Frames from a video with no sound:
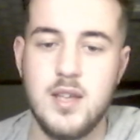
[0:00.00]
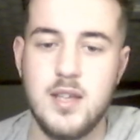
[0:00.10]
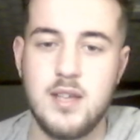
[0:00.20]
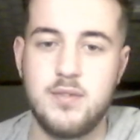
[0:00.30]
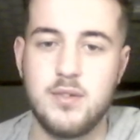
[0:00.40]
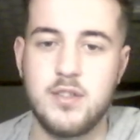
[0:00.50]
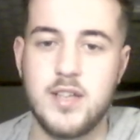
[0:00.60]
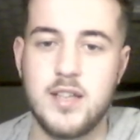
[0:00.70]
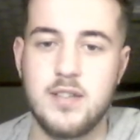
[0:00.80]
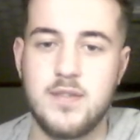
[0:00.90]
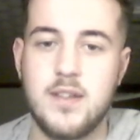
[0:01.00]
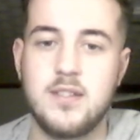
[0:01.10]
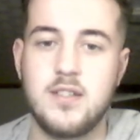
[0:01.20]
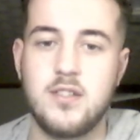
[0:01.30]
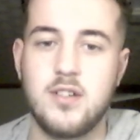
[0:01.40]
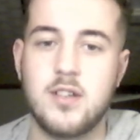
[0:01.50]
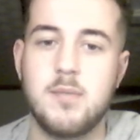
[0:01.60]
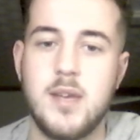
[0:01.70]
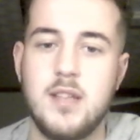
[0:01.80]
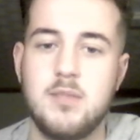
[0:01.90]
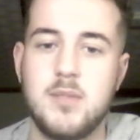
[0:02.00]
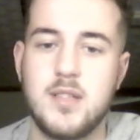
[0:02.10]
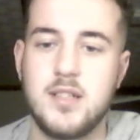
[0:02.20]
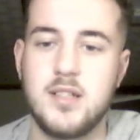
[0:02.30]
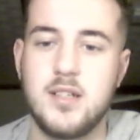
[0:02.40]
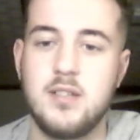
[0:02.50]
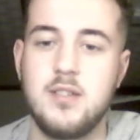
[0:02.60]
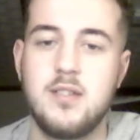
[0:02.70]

I thought I had a fancy checkmate, but I didn't.